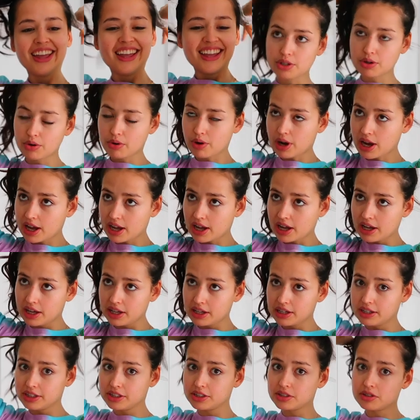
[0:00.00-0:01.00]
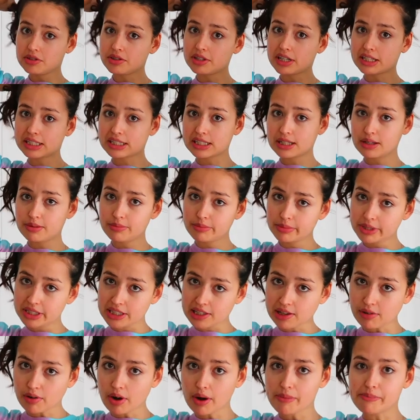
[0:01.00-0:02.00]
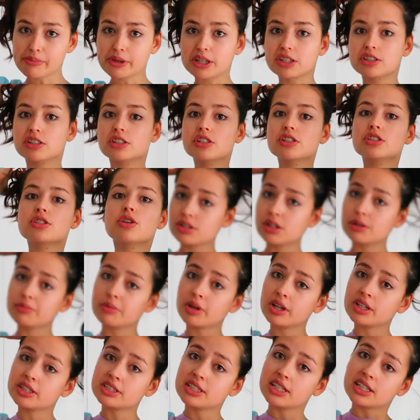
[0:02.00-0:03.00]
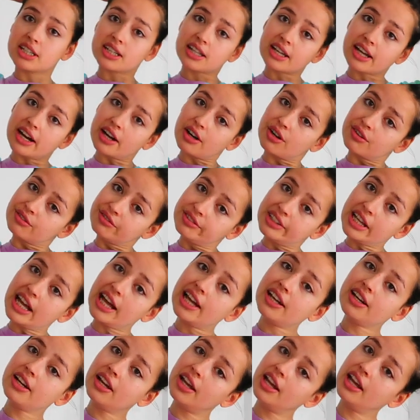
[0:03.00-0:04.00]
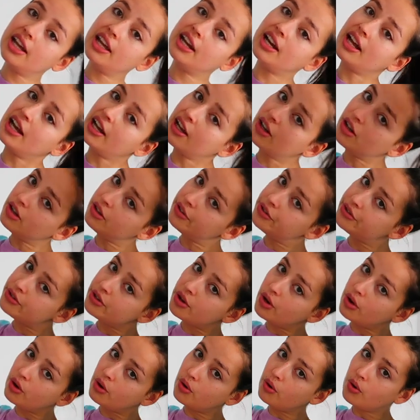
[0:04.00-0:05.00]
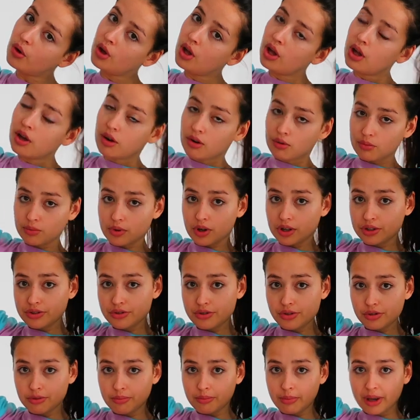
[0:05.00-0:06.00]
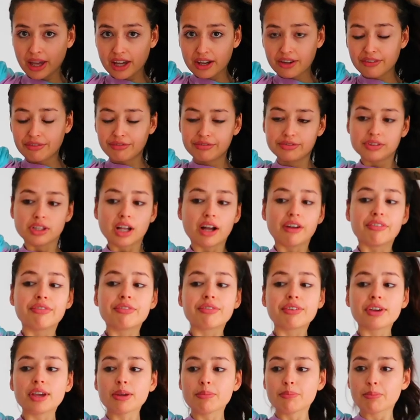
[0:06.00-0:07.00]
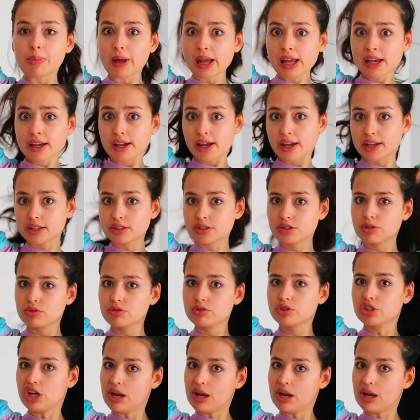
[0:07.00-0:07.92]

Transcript: So I need to take some Instagram pictures, so I'm gonna take care of that and I also want to make fluffy pancakes, those